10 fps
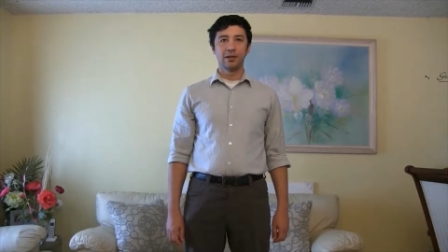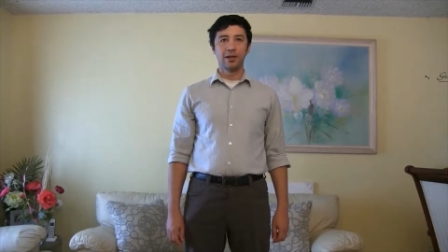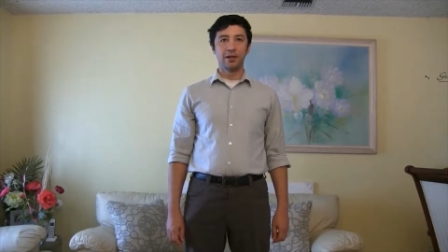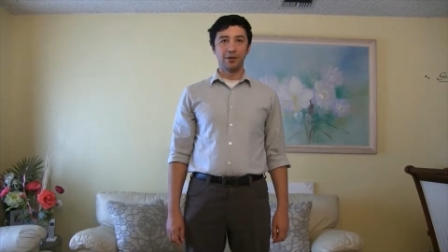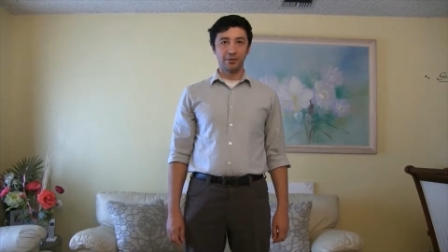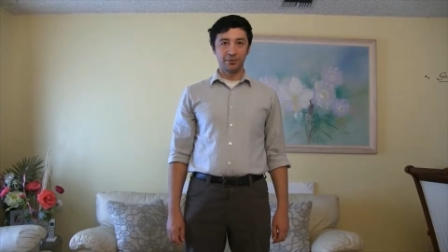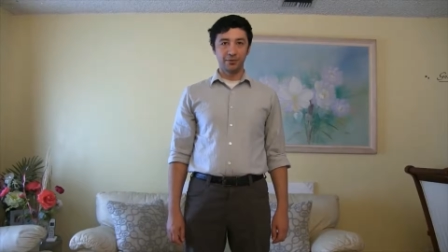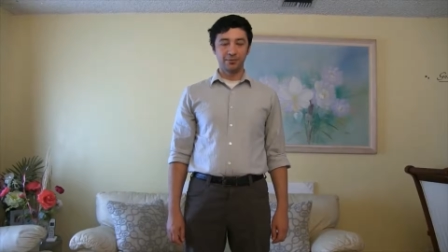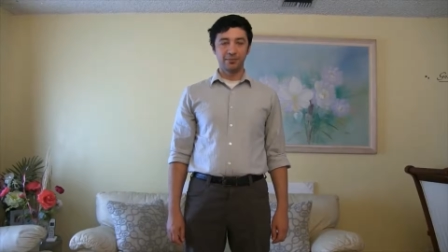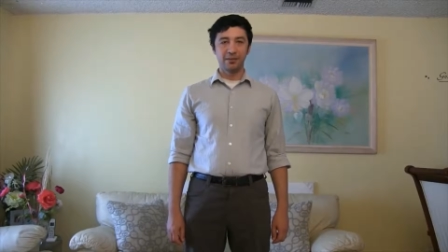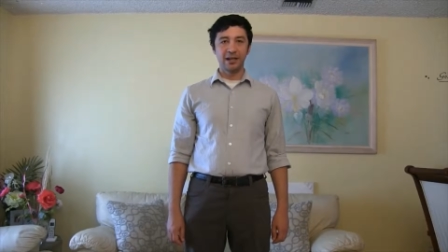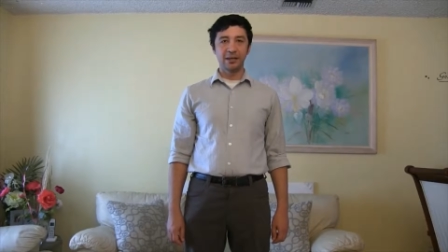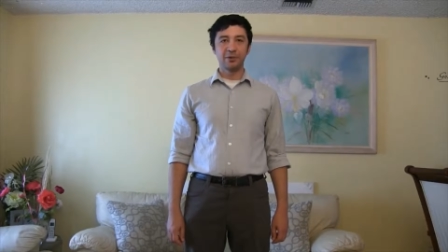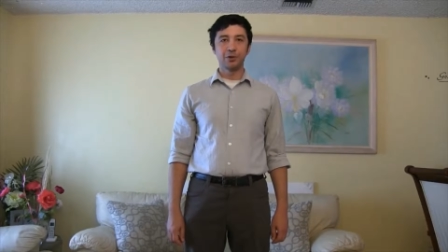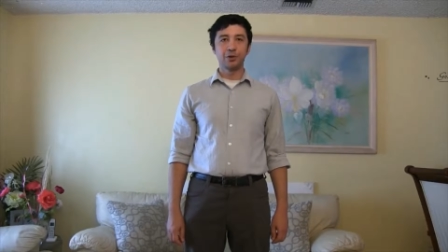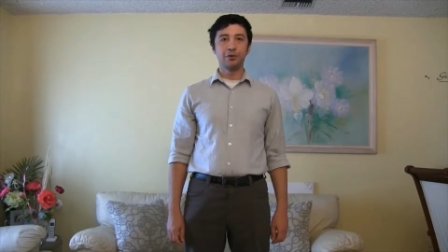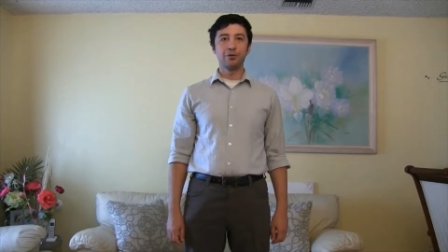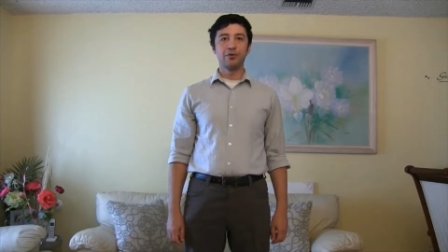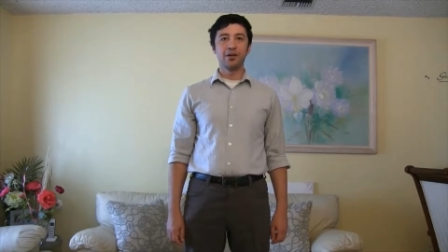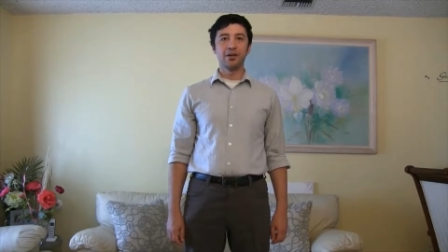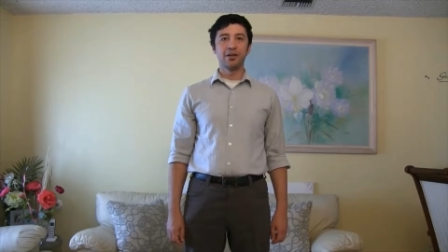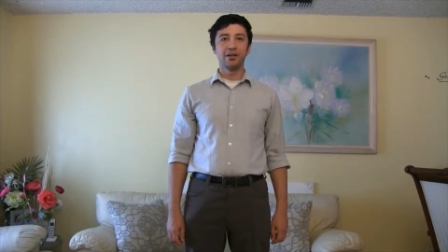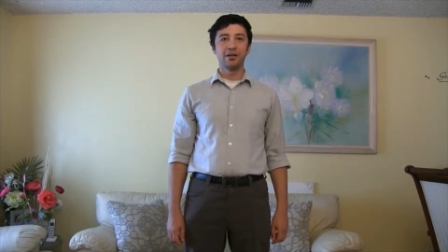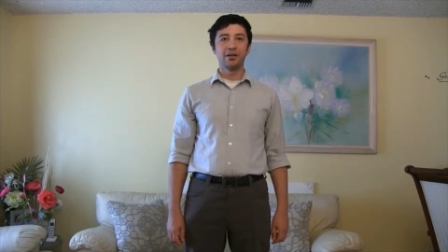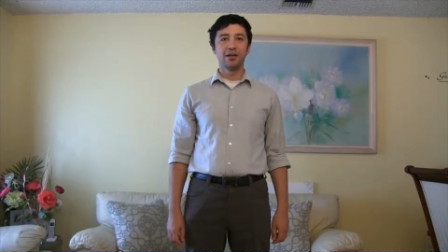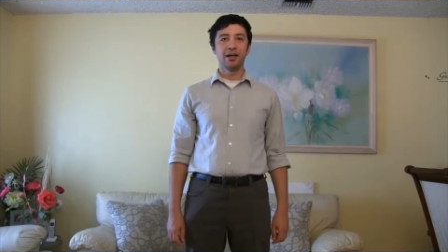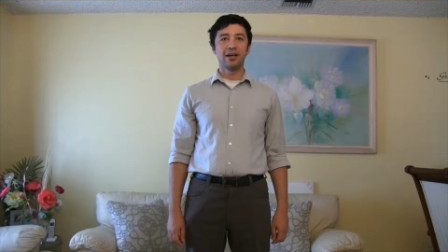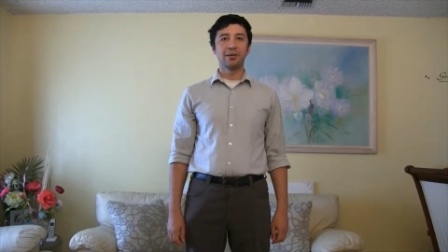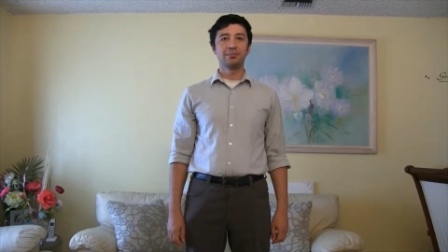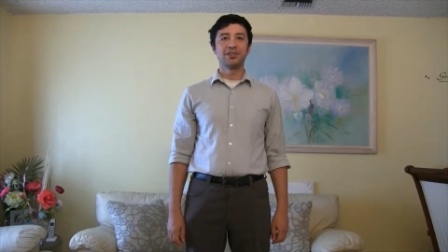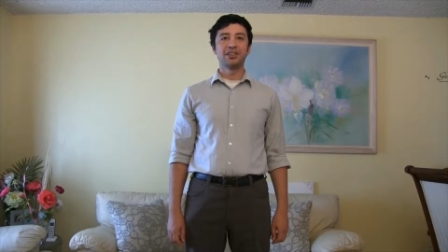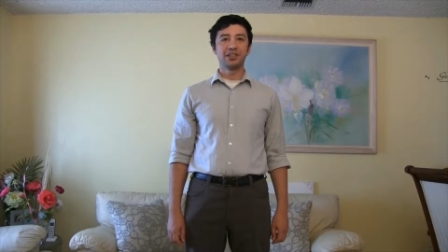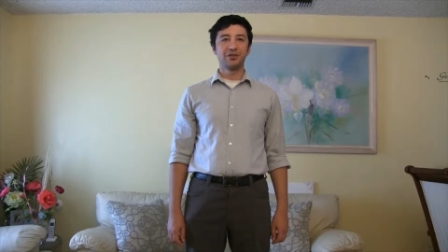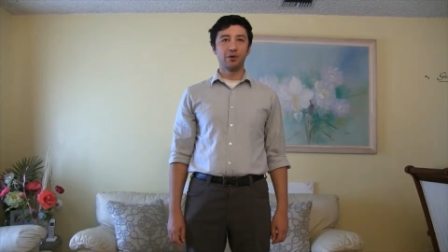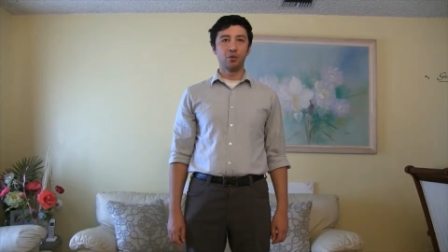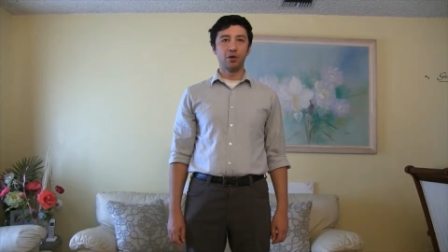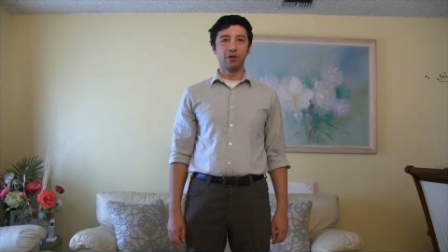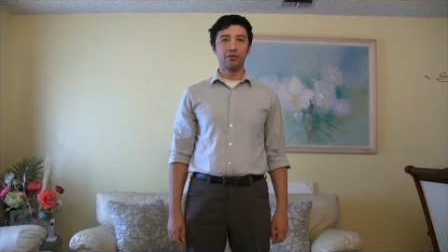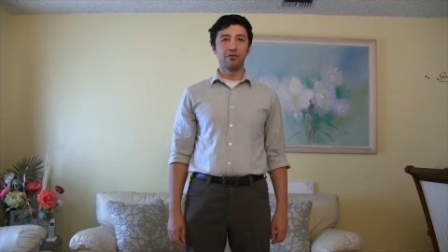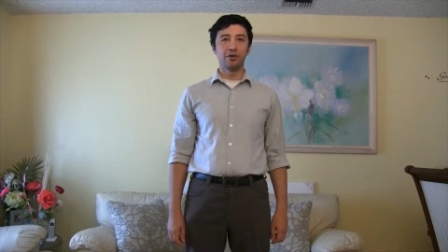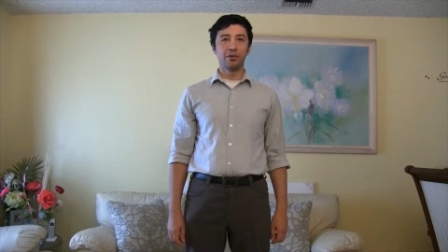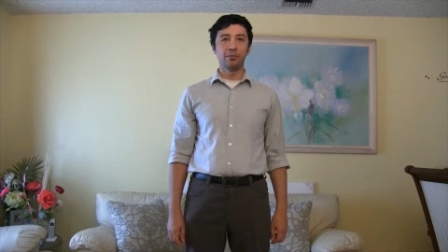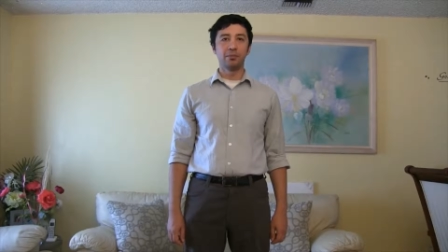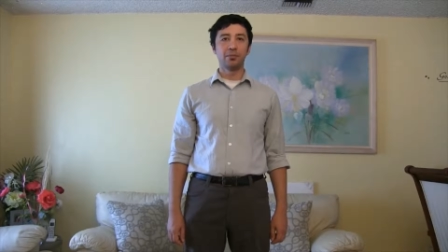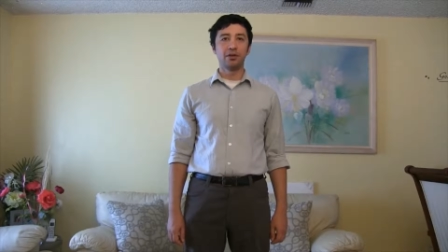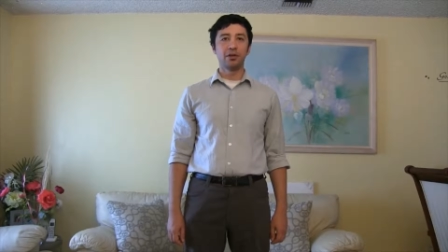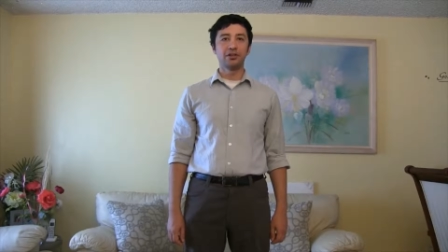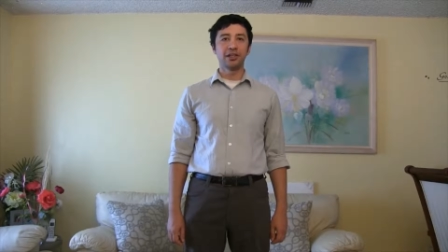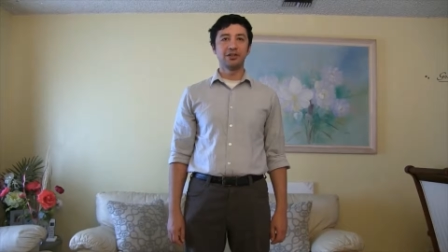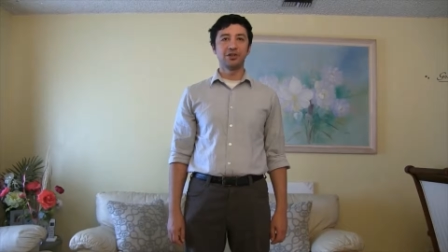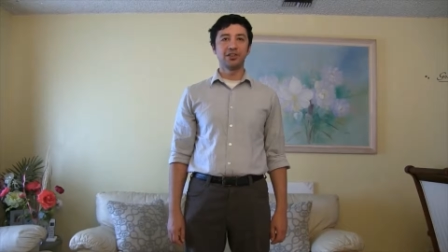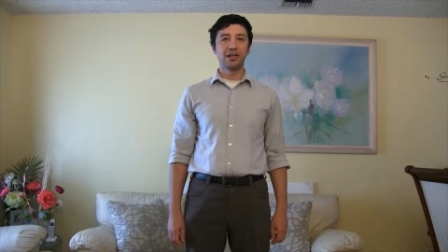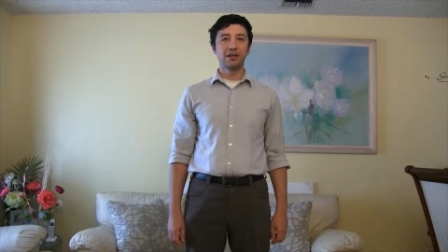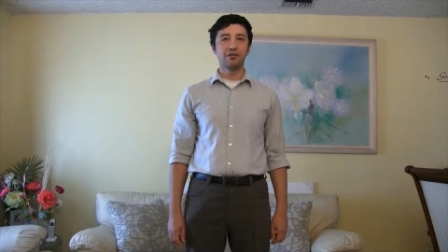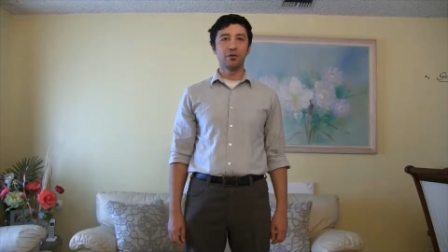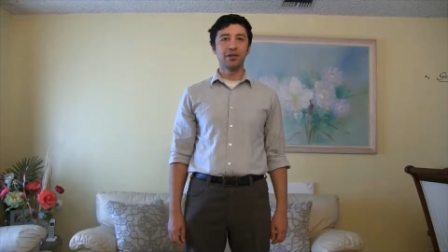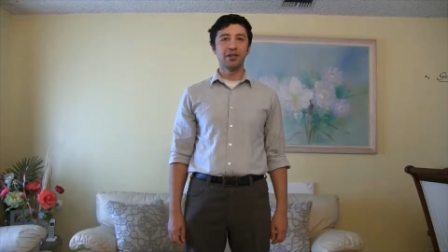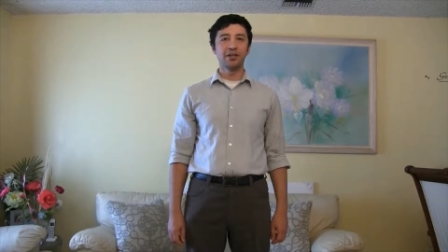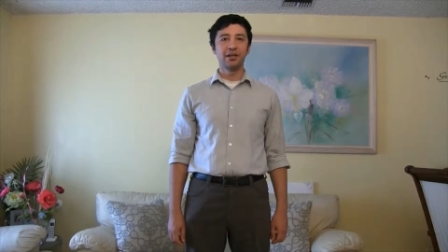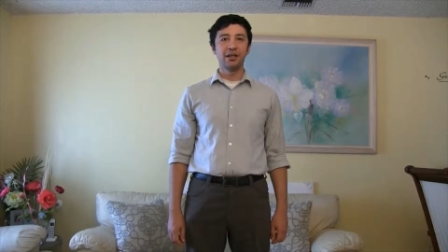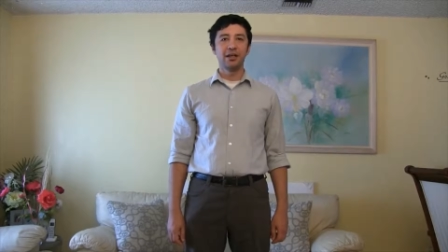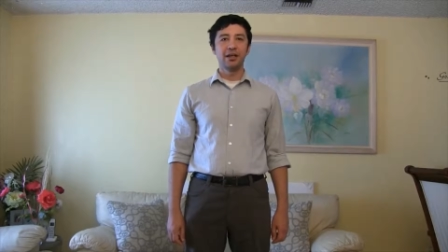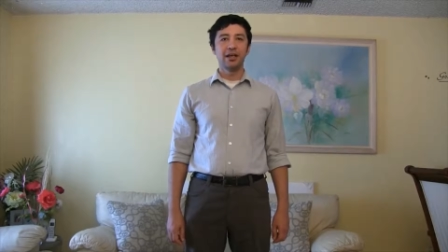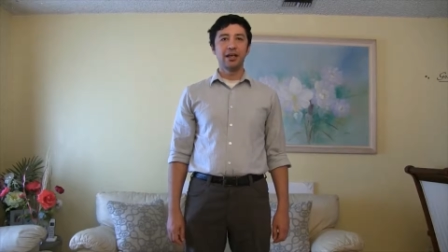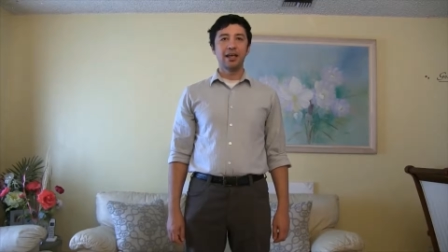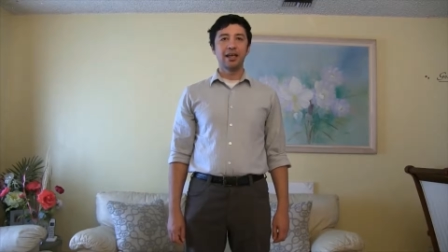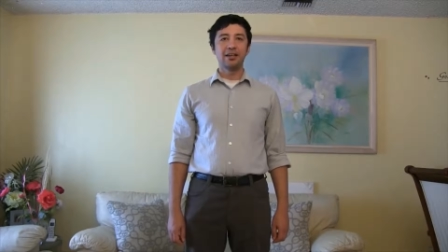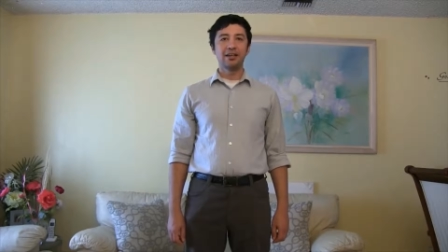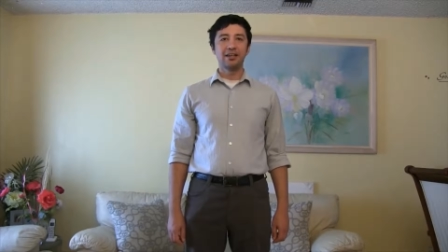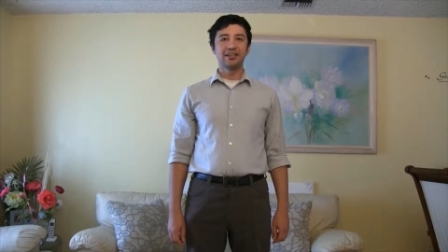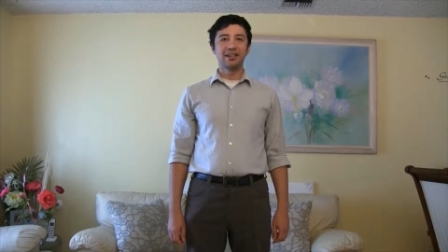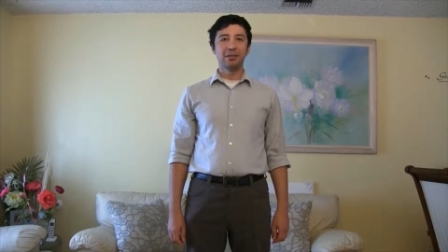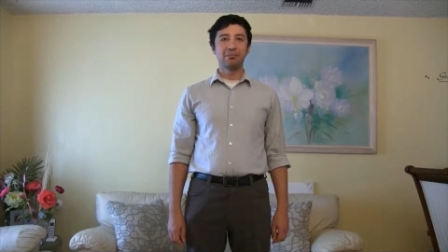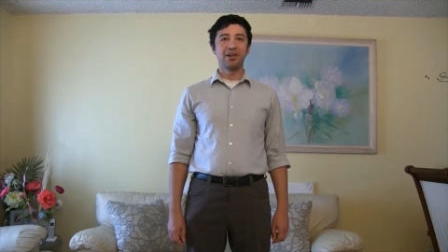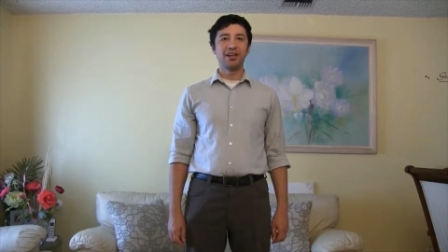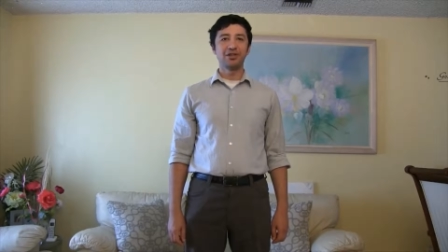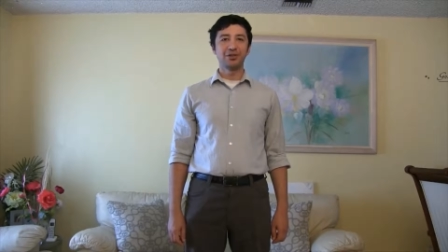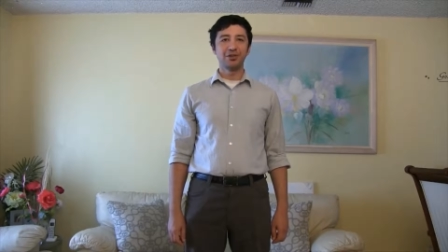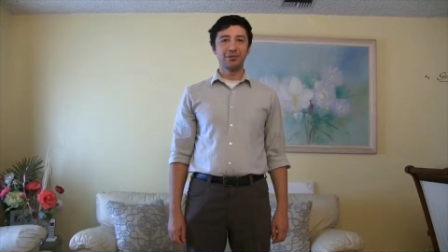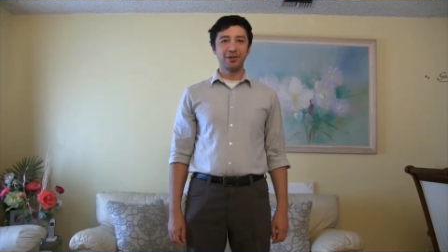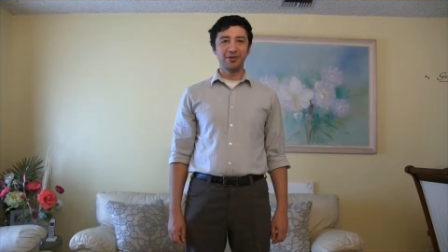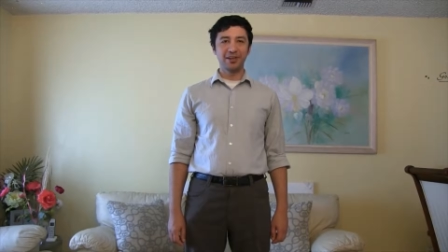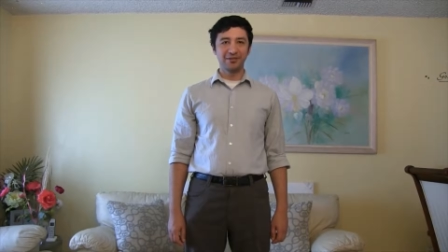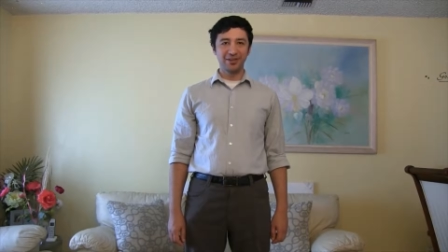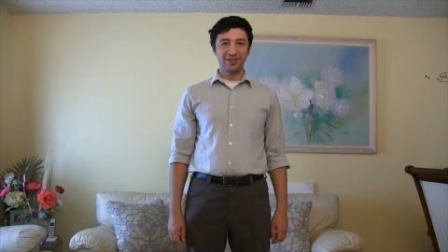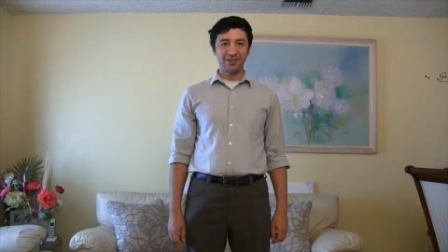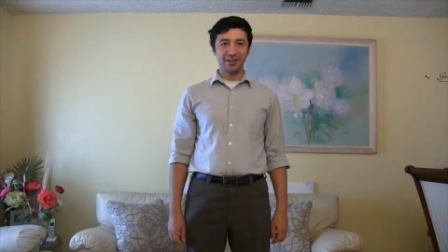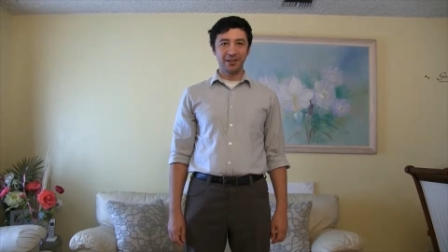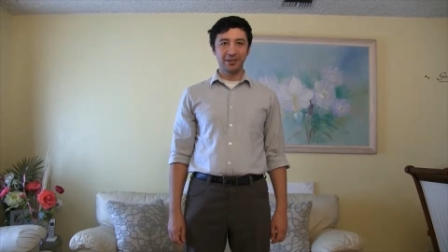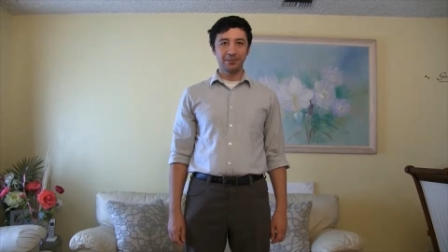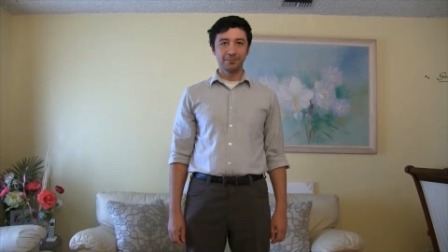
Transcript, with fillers: Hello, my name is Ernie Rivera. I'm six foot one from Los Angeles, California, and it is a pleasure to be reading for you today.